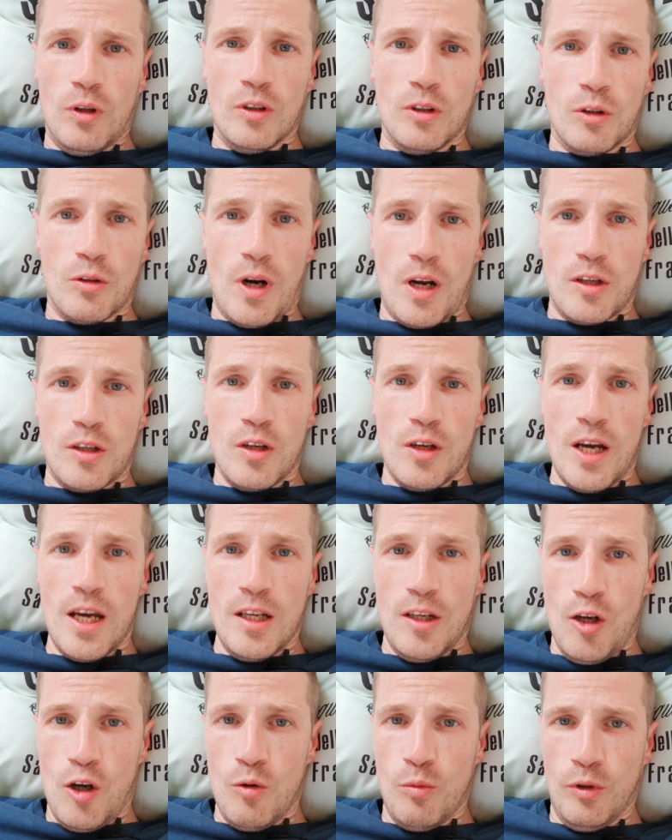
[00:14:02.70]
and crack your
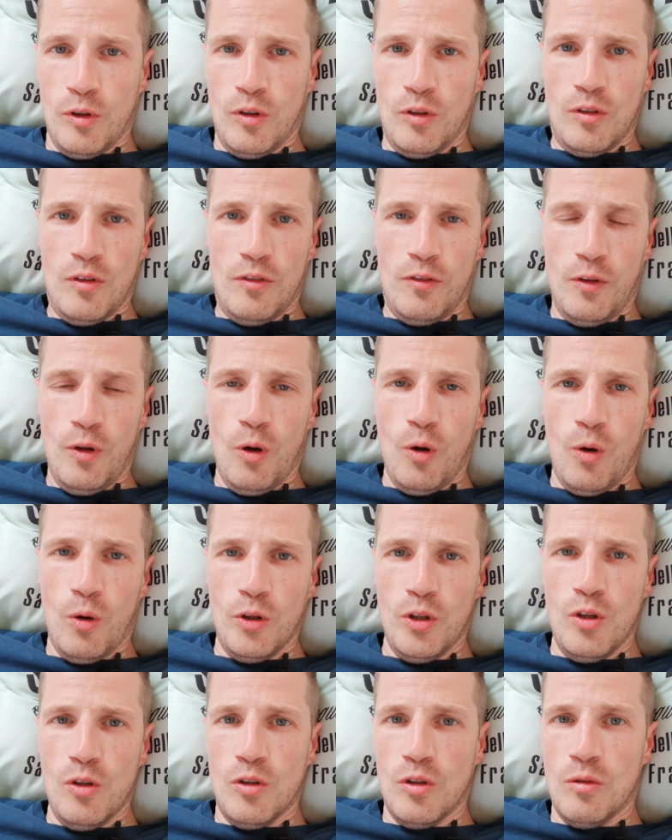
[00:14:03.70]
head open on the floor.
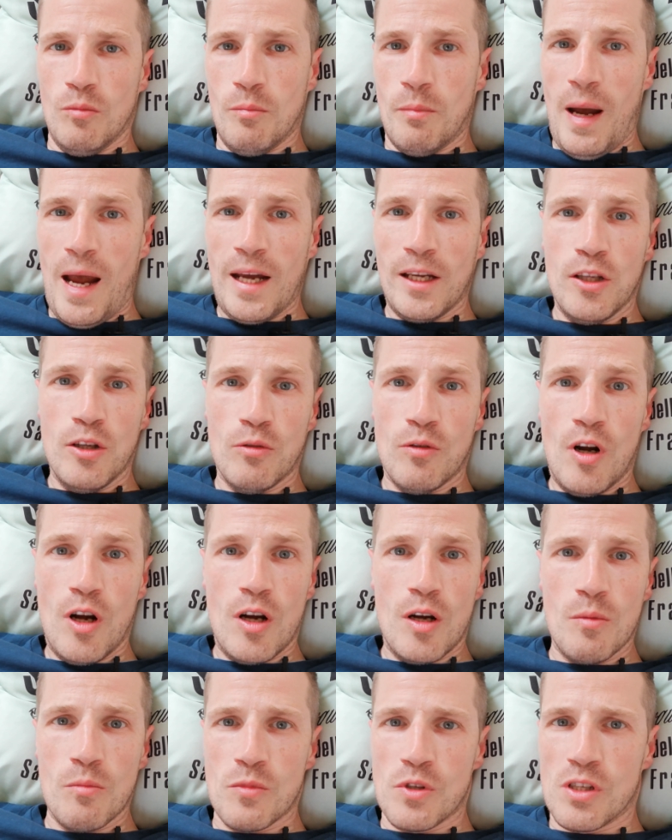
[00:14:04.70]
You can bang your
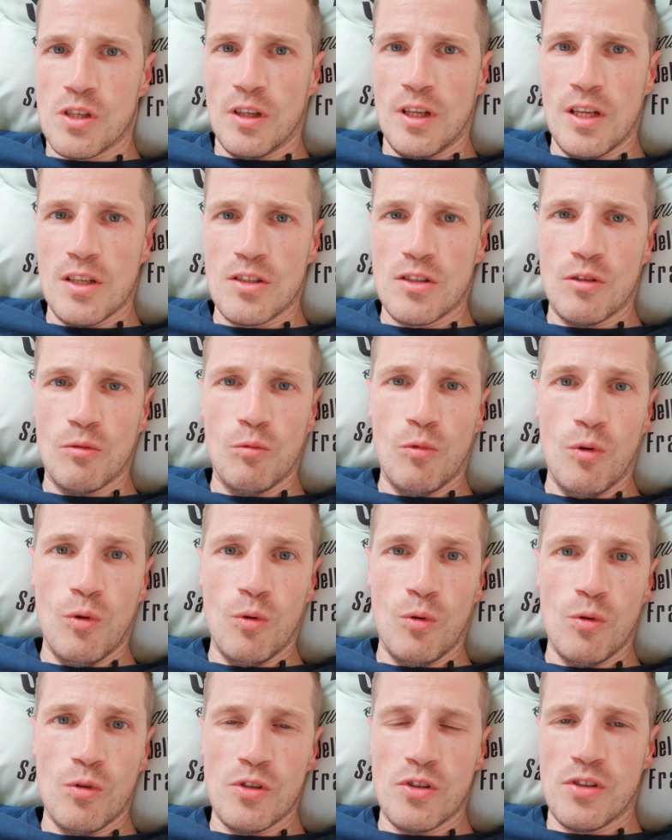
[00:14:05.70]
arms against the
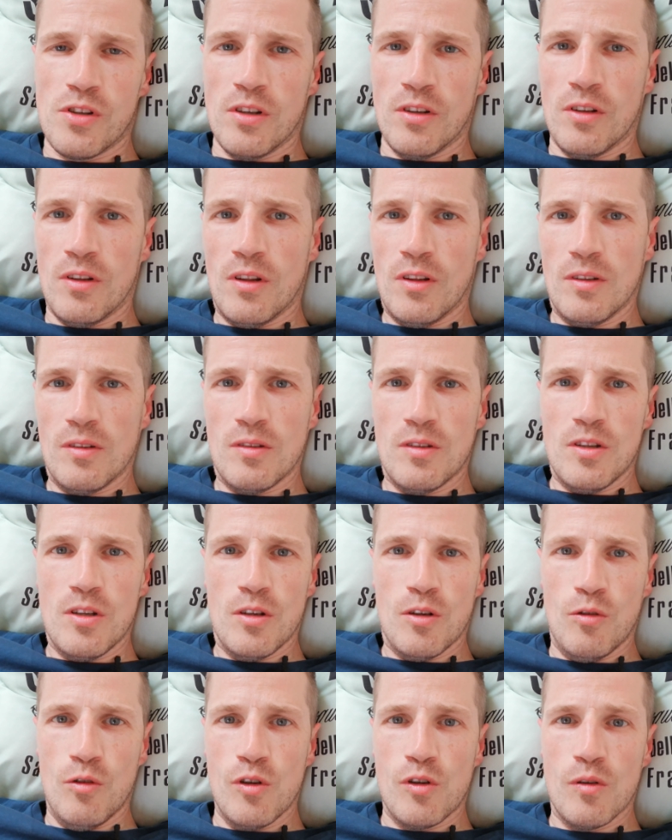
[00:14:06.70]
walls.
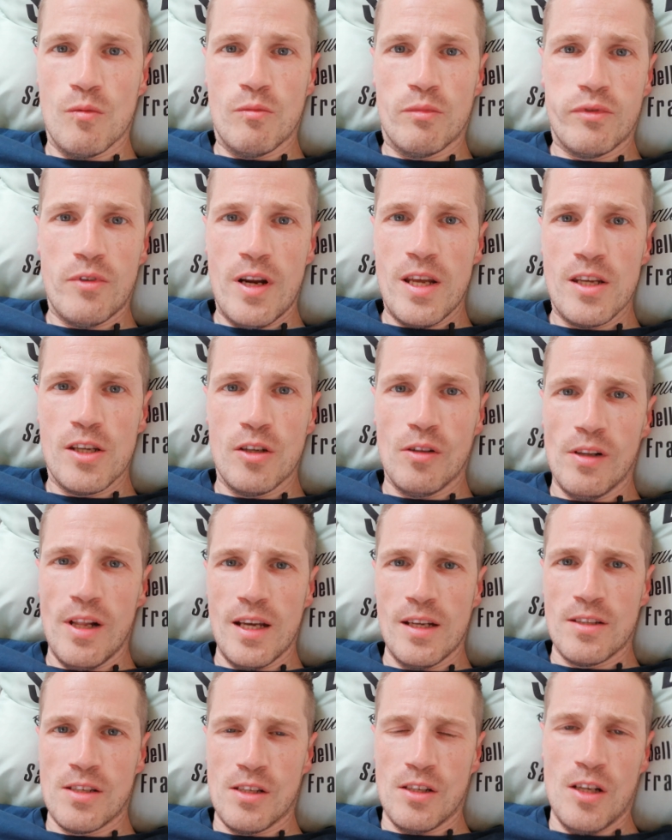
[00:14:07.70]
You can break your
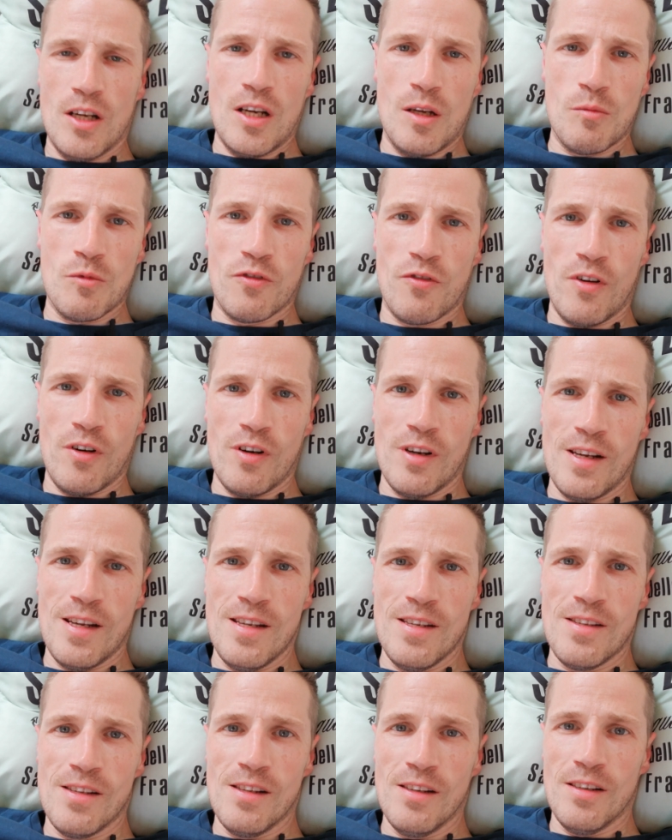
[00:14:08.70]
legs and arms very
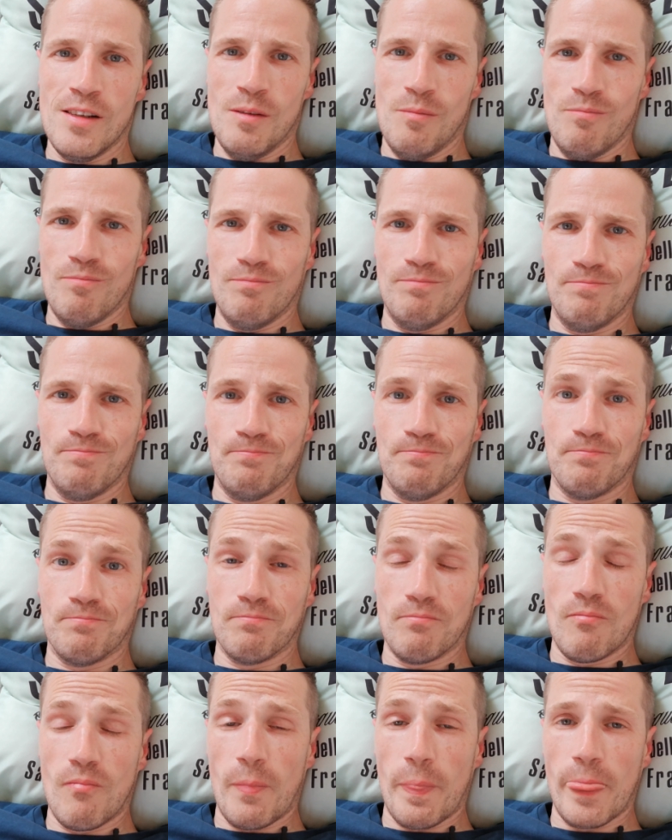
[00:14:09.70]
easily.
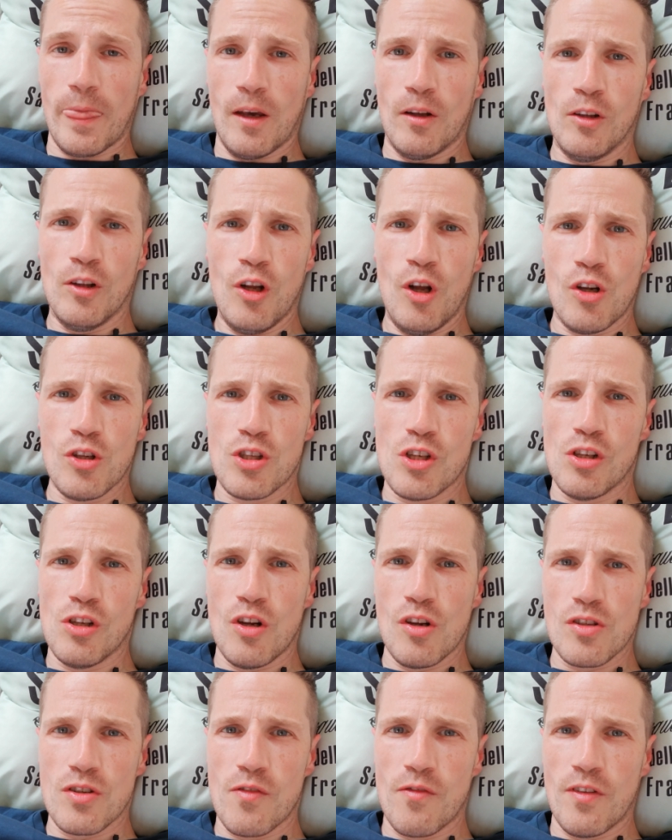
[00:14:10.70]
Lots and
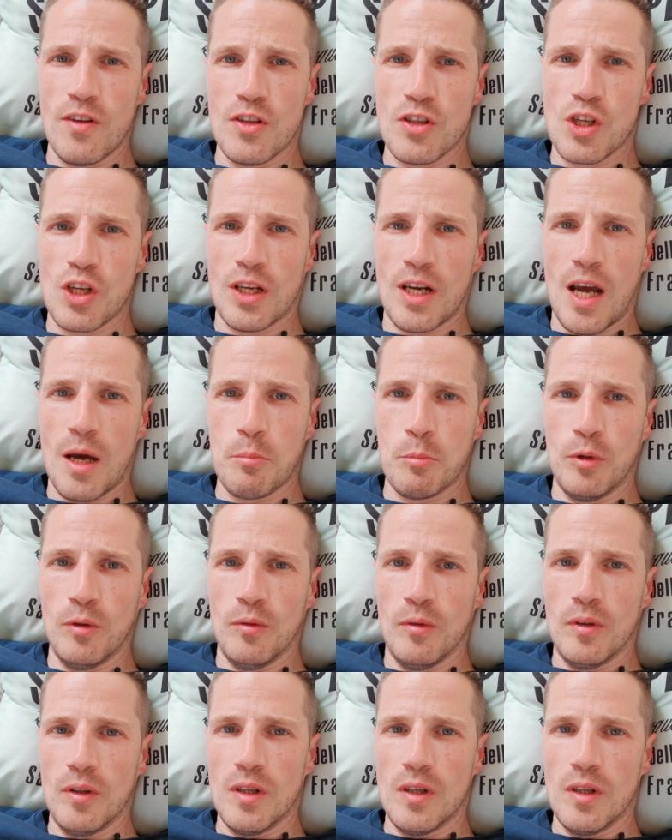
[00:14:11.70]
lots of things can happen.